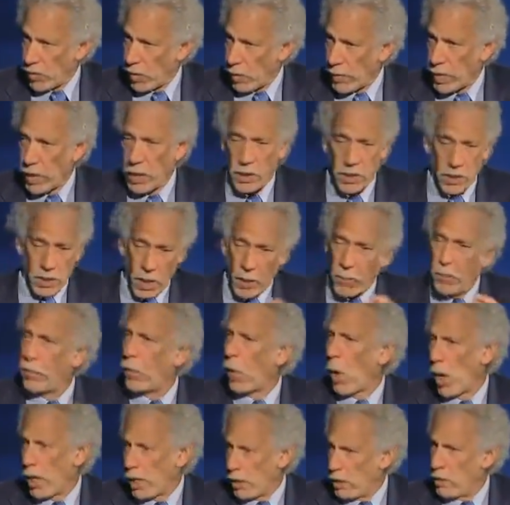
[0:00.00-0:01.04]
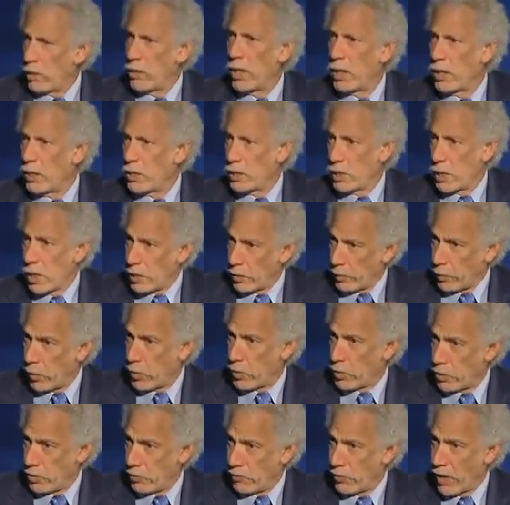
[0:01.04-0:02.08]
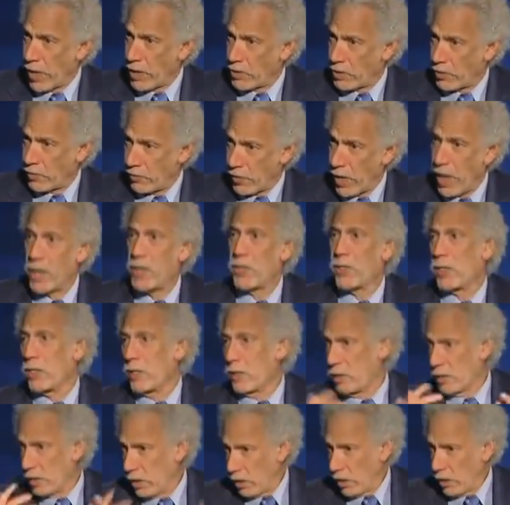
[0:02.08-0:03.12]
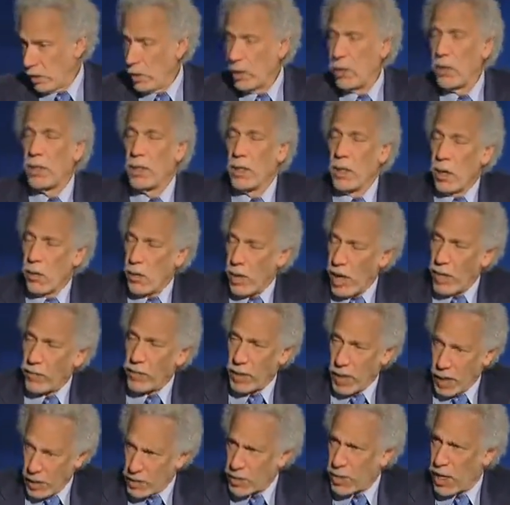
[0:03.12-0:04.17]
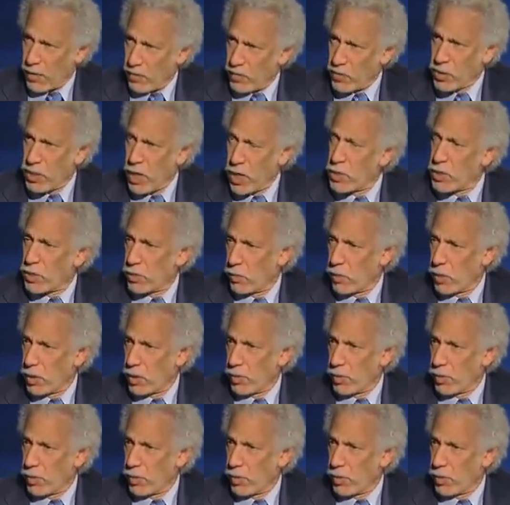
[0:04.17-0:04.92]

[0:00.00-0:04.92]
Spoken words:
I mean, at some point, you need to see the person face to face and, have a nice conversation with